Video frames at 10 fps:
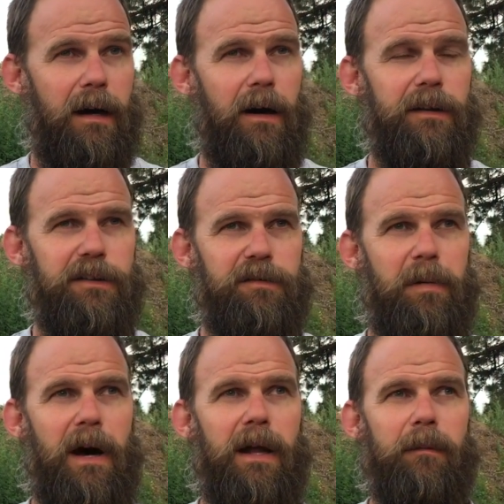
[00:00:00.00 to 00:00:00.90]
on the
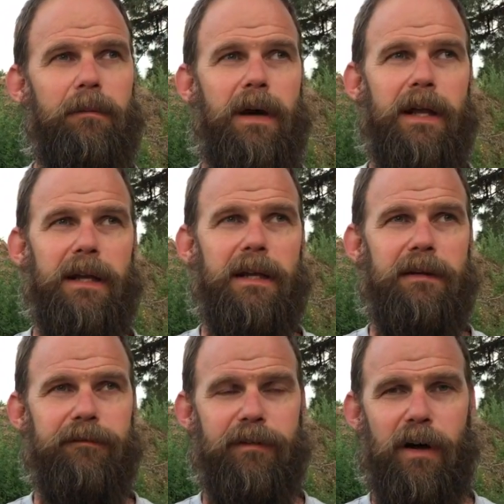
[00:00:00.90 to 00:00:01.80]
spot, but it
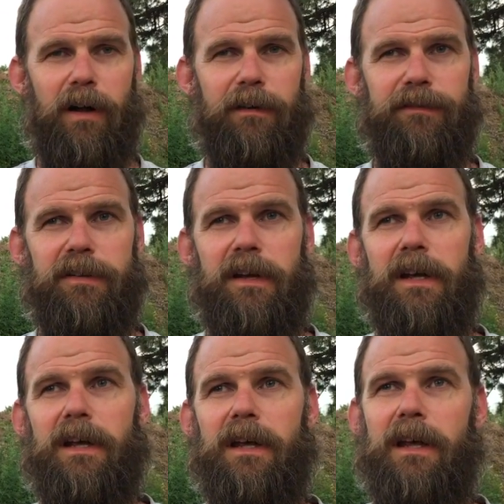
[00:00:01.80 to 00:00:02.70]
involves
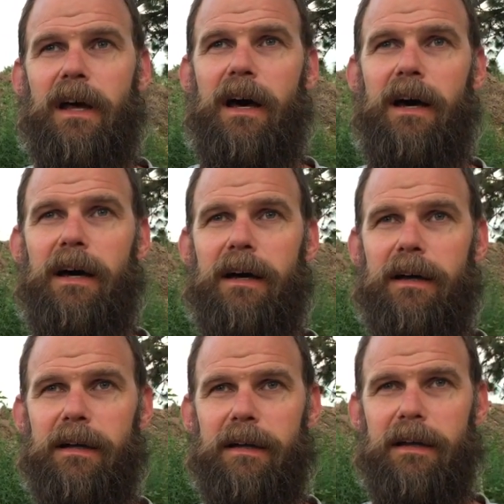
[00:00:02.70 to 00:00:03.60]
uh,